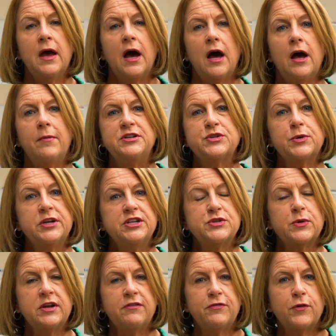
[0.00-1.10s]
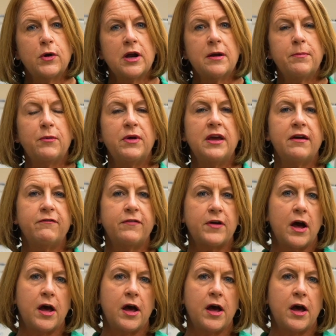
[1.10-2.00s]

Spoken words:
in 2024, but we have